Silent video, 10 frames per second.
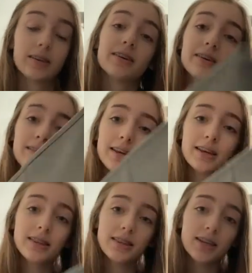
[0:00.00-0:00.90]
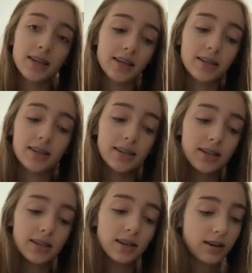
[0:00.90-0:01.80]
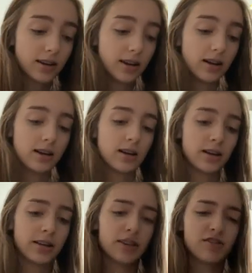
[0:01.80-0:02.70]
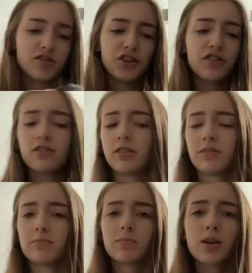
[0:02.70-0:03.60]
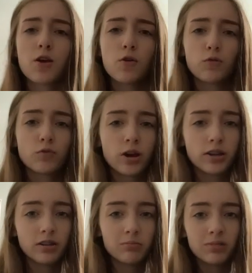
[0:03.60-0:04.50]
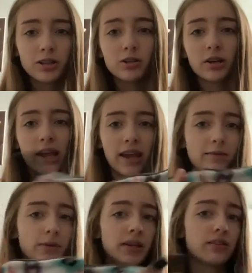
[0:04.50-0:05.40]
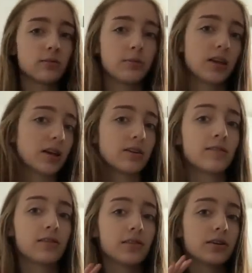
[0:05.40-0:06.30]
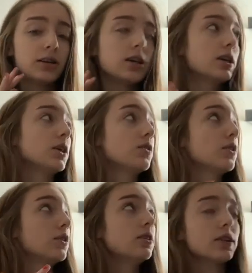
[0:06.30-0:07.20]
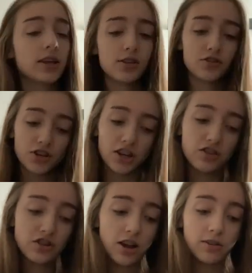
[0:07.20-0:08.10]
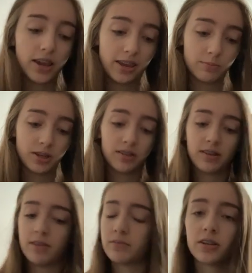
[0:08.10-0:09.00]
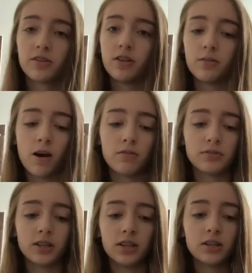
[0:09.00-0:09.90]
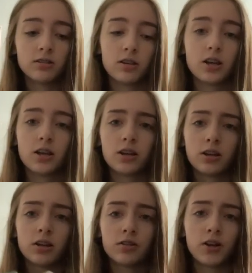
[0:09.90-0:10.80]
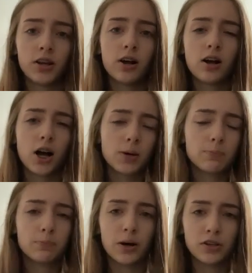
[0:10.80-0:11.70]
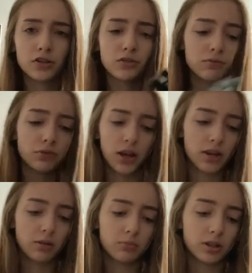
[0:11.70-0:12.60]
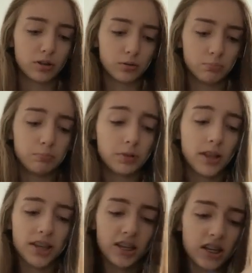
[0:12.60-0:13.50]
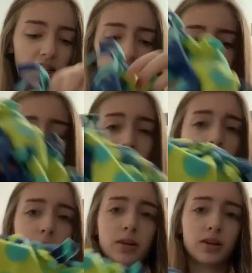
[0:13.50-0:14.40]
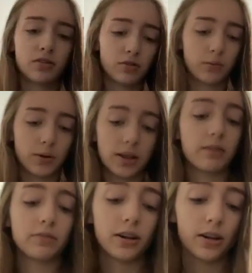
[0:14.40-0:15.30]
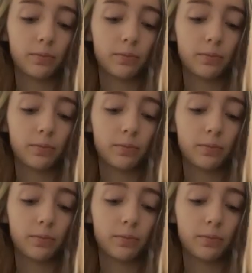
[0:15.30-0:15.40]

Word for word: Second thing in here are is just random little hammocks because it's good to like change out hammocks every so often. So I got a bunch of random little blankets, hammocks, whatever.